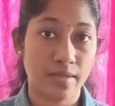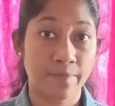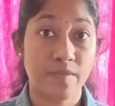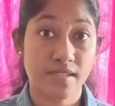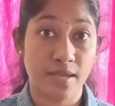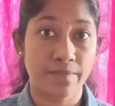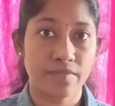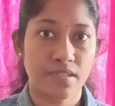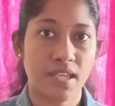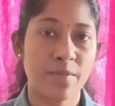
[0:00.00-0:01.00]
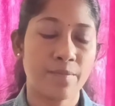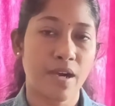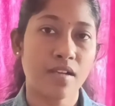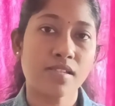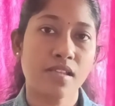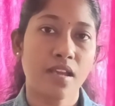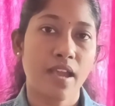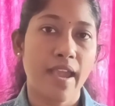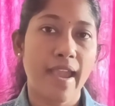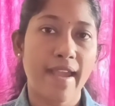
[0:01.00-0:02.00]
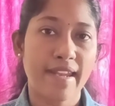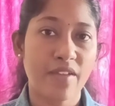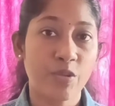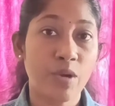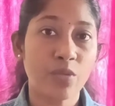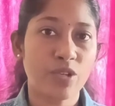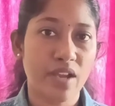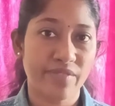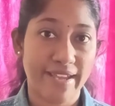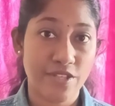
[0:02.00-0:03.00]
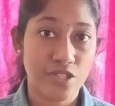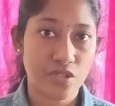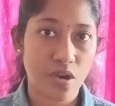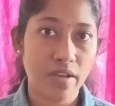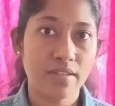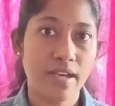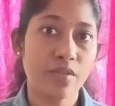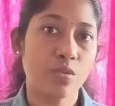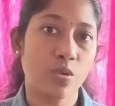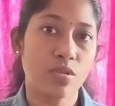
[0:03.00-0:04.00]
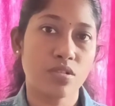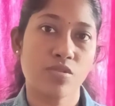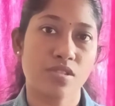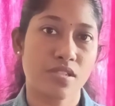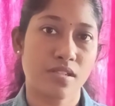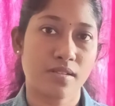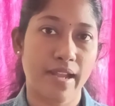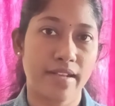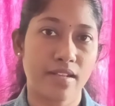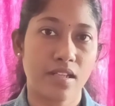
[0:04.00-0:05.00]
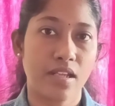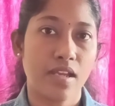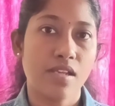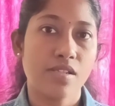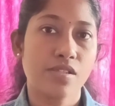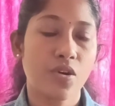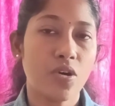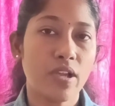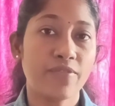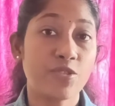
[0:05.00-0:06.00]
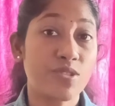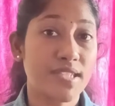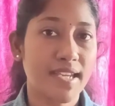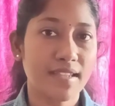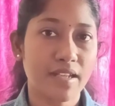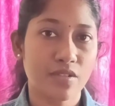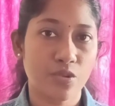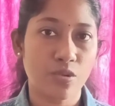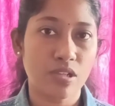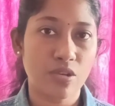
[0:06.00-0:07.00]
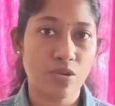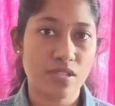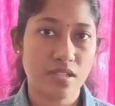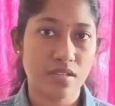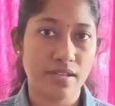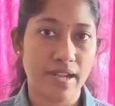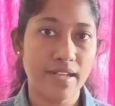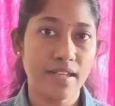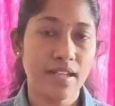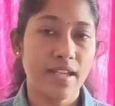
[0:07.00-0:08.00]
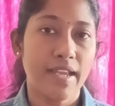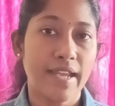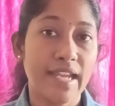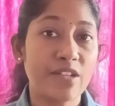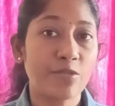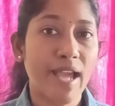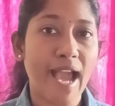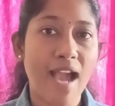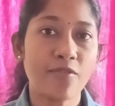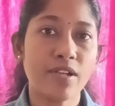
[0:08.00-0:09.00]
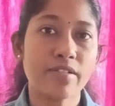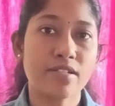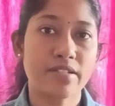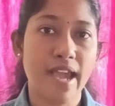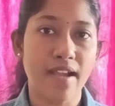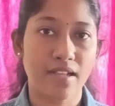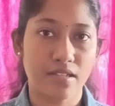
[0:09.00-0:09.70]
some theme parks and everyone would have enjoyed that roller coaster ride. So if you see that roller coaster ride, it will have a track.